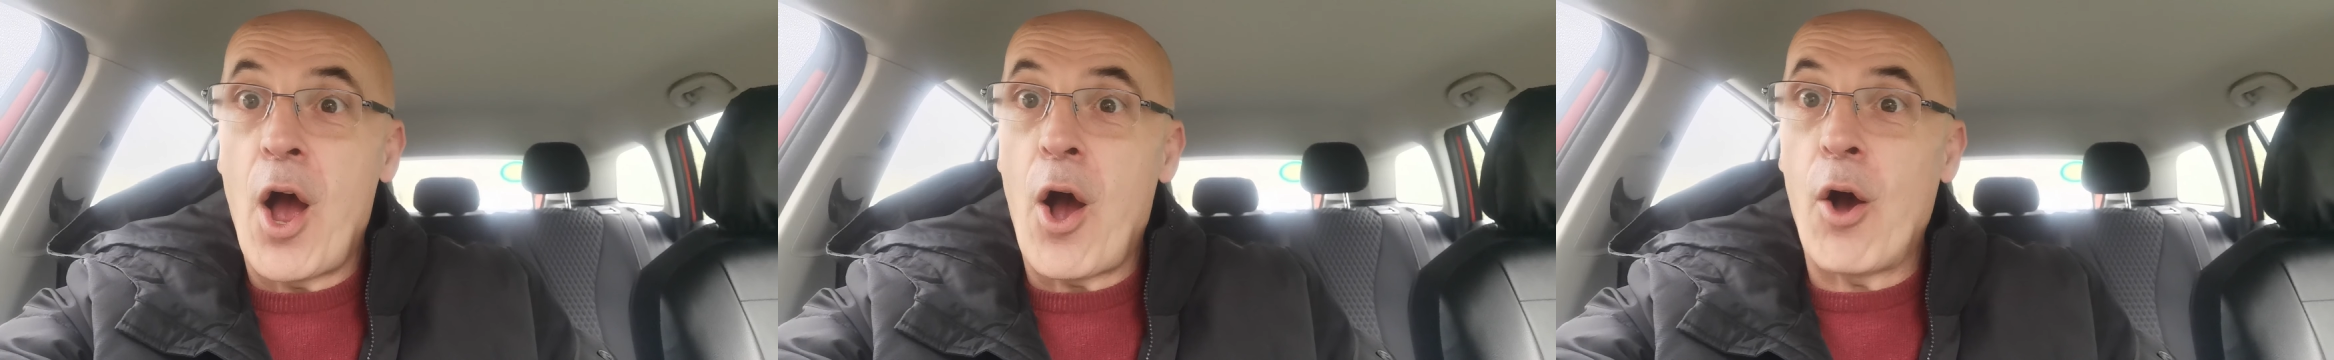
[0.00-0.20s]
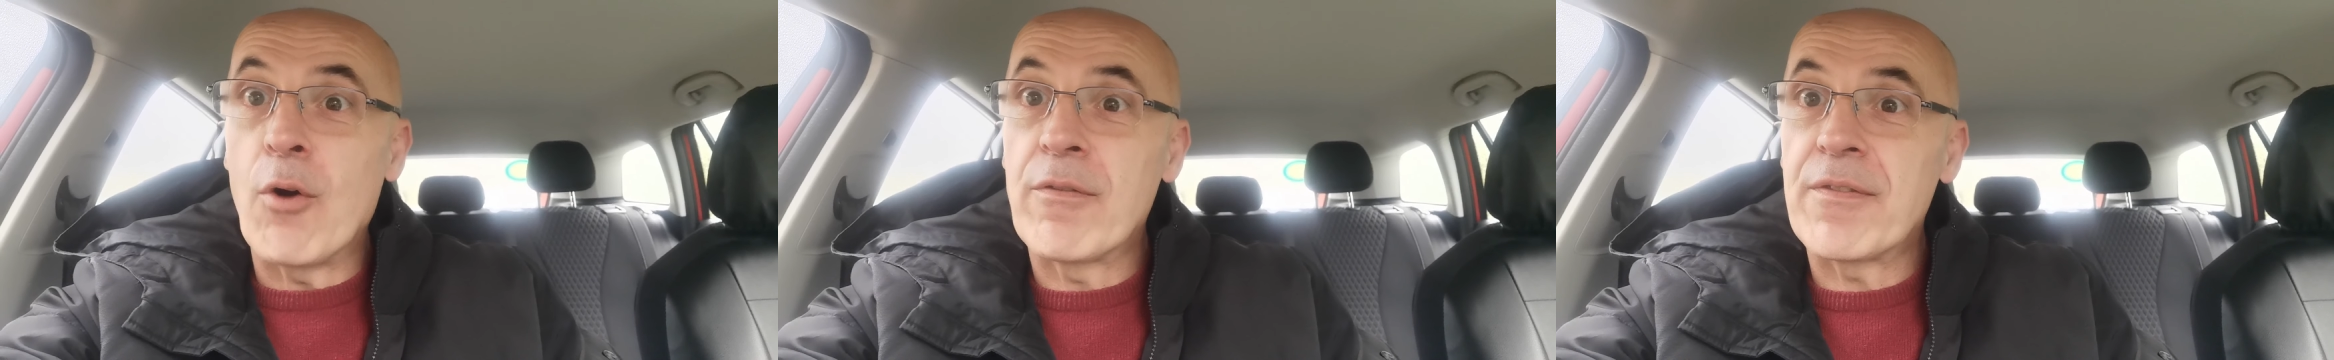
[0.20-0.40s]

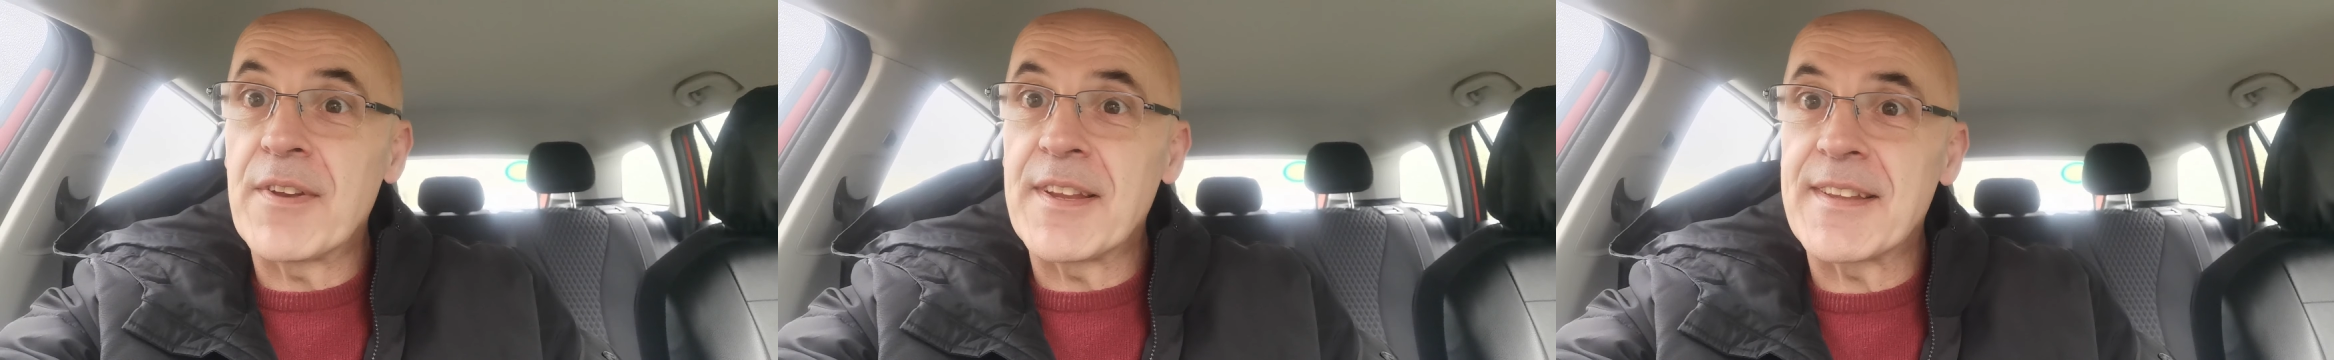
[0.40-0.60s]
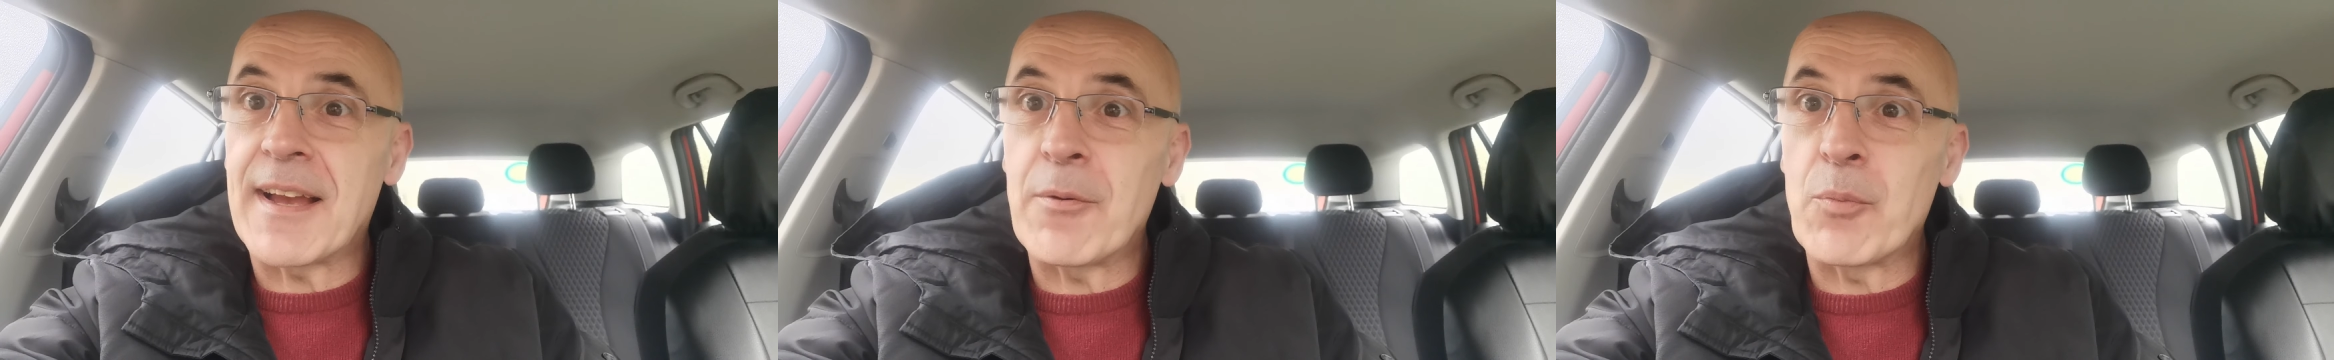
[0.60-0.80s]

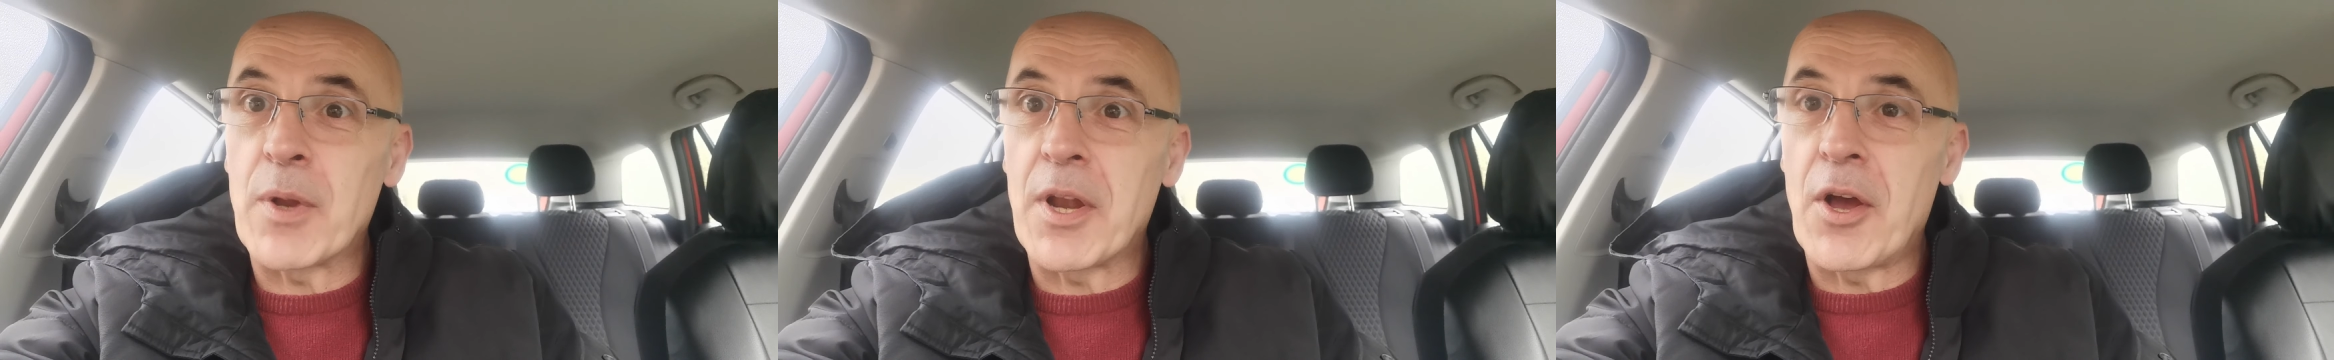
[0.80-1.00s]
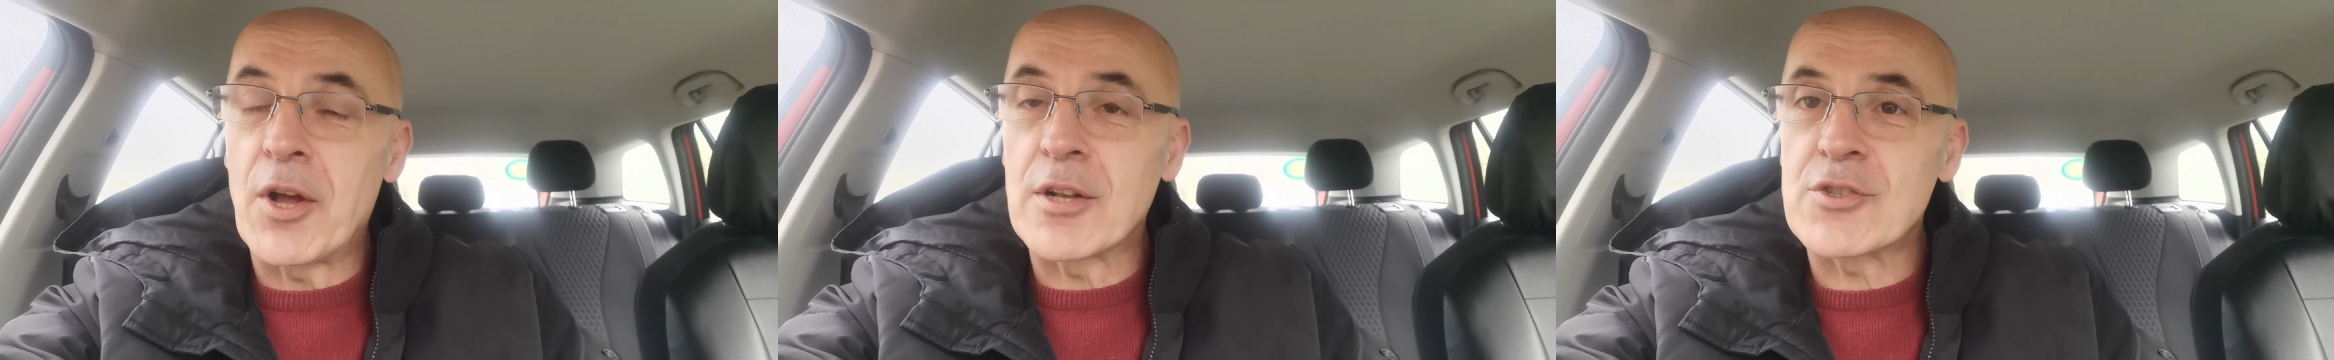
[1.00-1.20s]
hopefully that
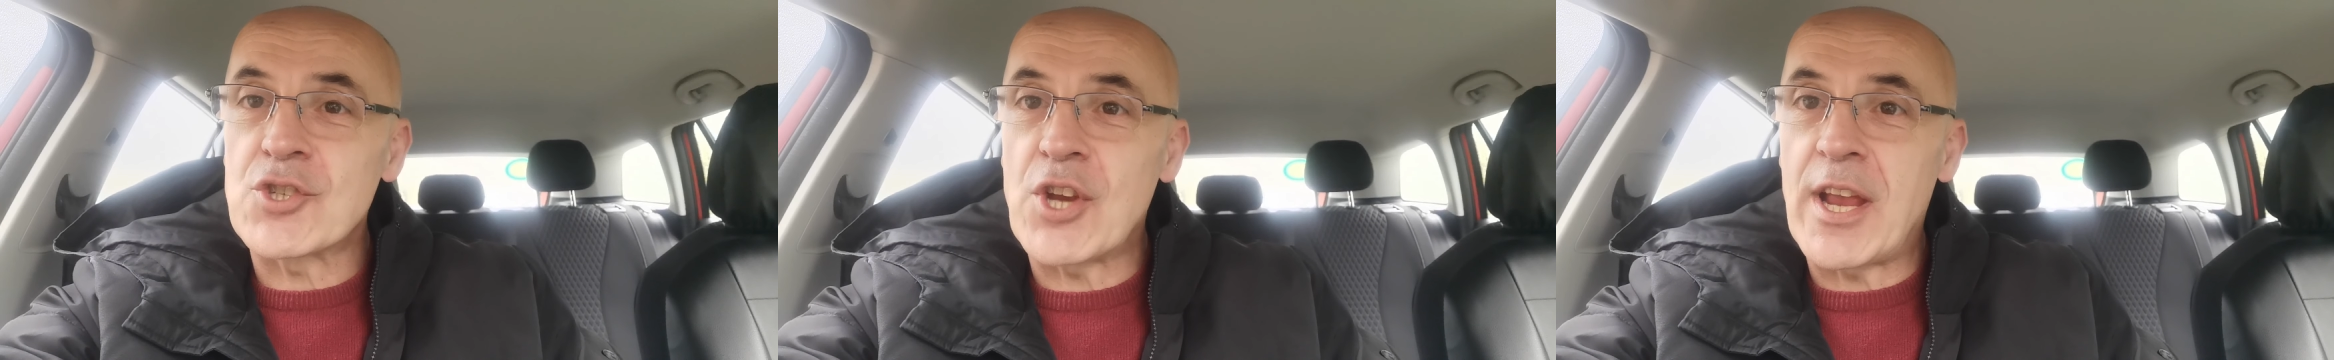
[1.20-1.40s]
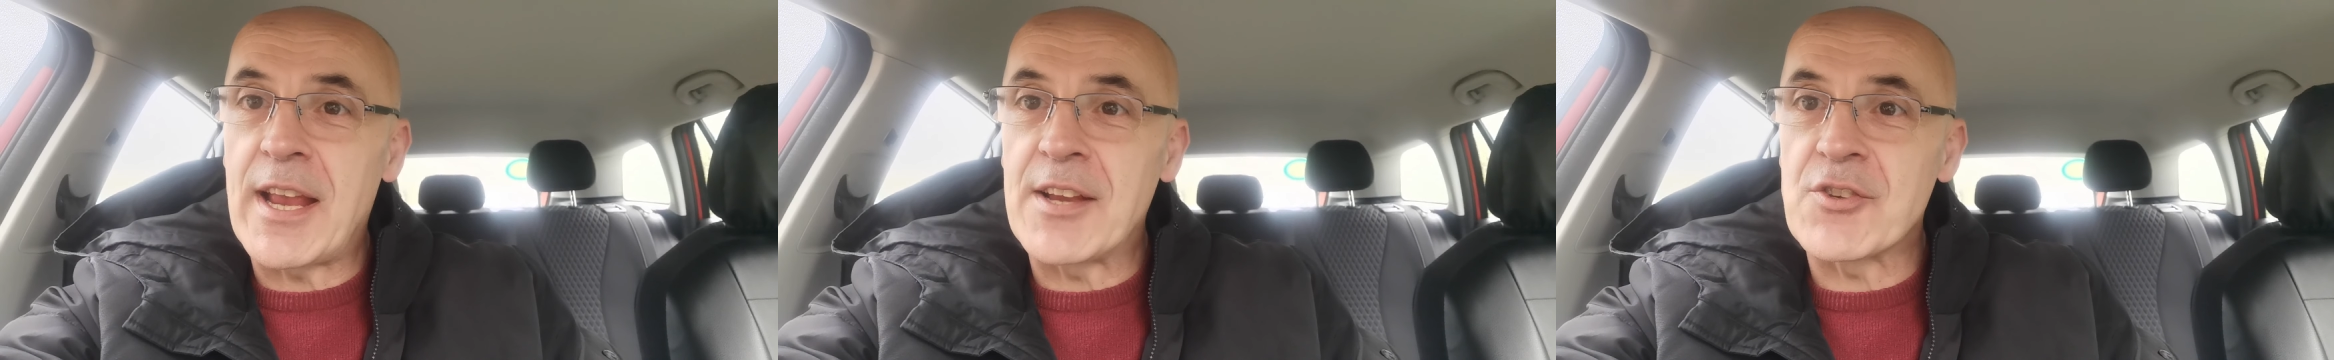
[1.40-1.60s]
will all
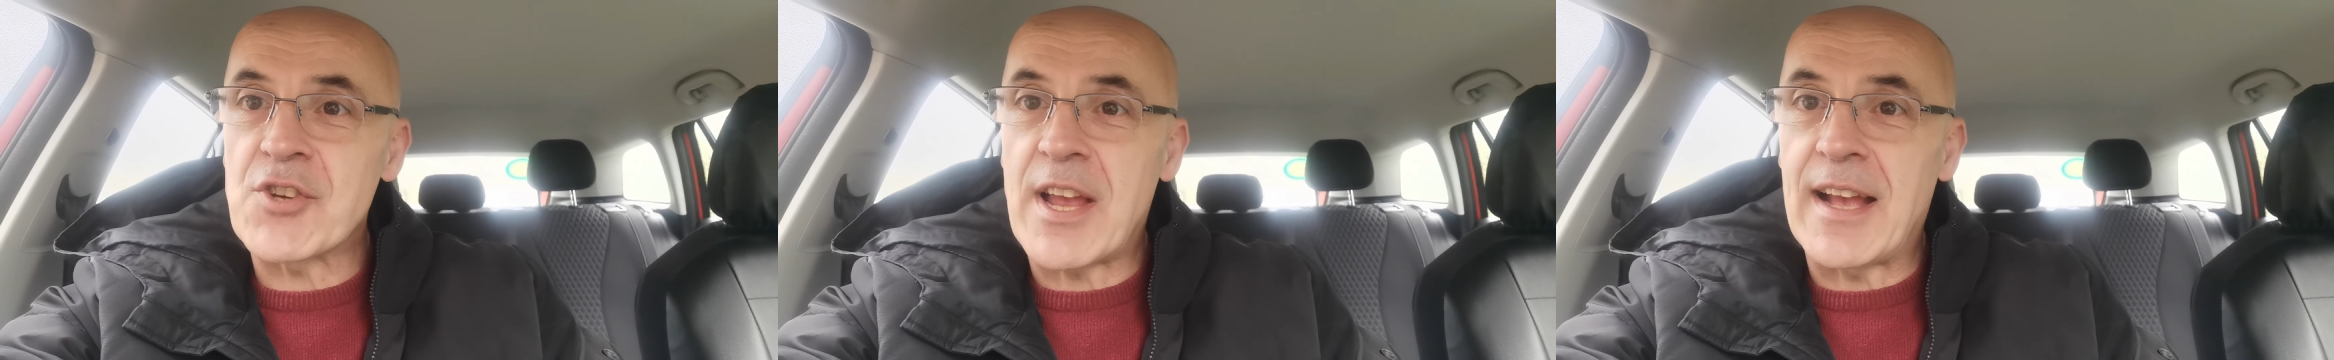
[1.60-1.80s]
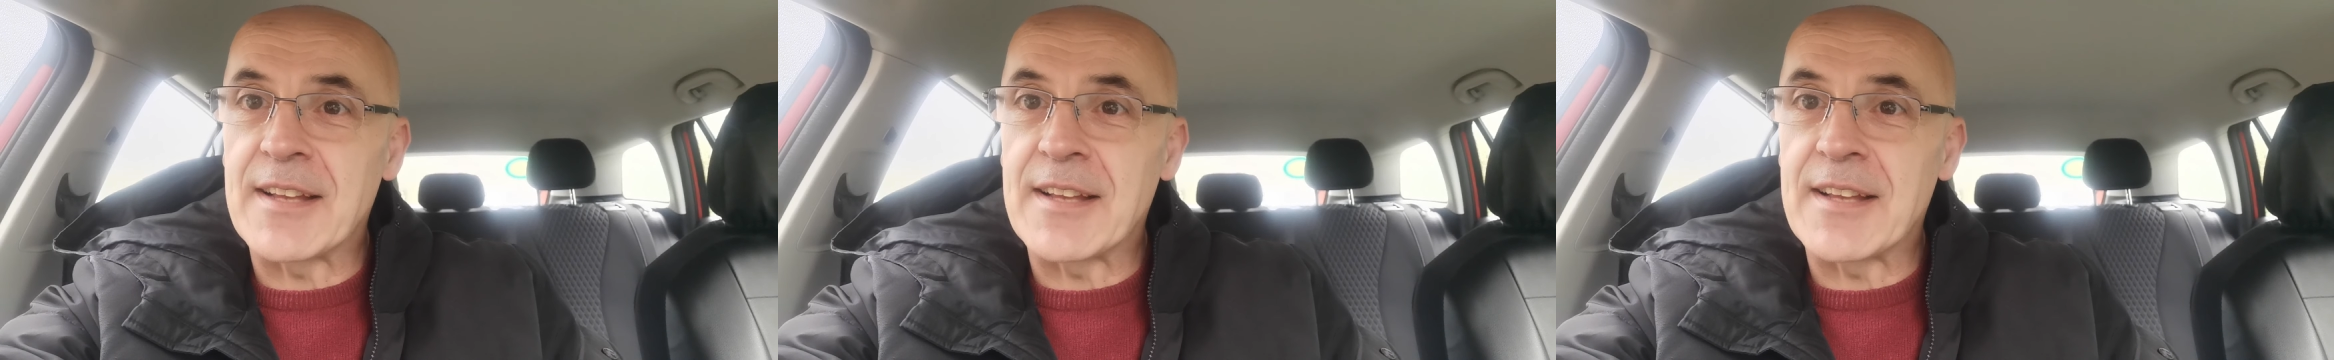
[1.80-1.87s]
change